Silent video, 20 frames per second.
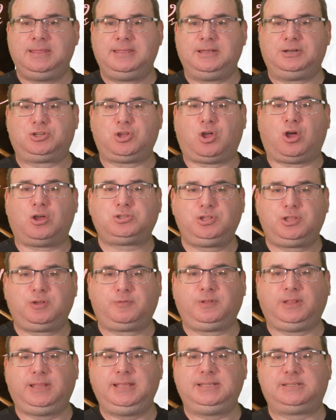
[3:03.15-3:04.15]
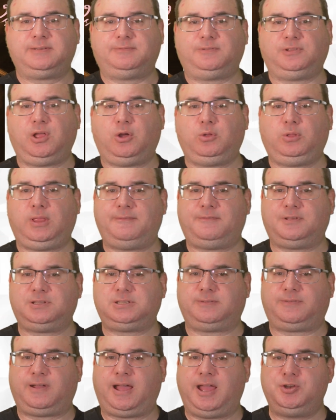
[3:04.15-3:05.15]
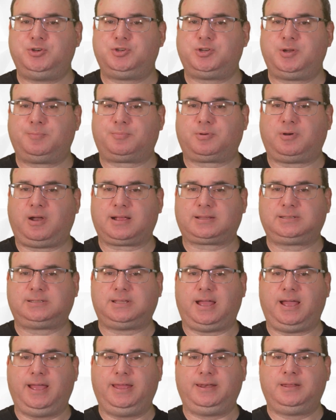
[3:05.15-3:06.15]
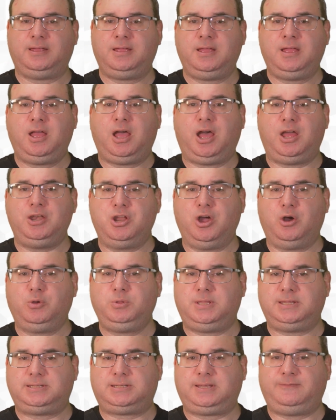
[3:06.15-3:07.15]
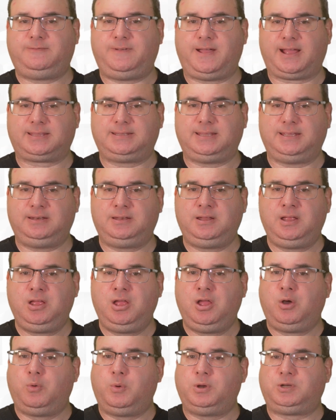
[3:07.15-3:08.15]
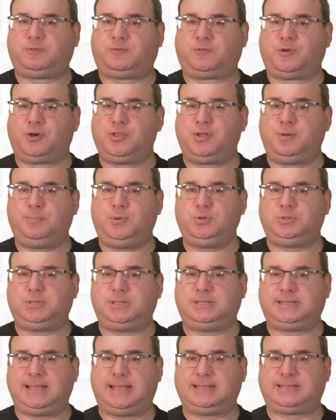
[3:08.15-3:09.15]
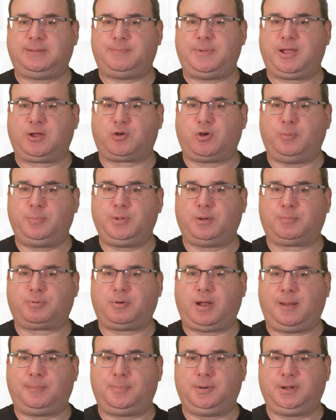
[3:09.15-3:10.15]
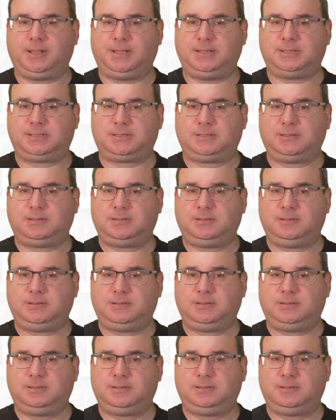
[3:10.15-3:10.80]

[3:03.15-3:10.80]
There's also the release of low levels of hydrogen peroxide, a known disinfectant, which further boosts its antimicrobial properties.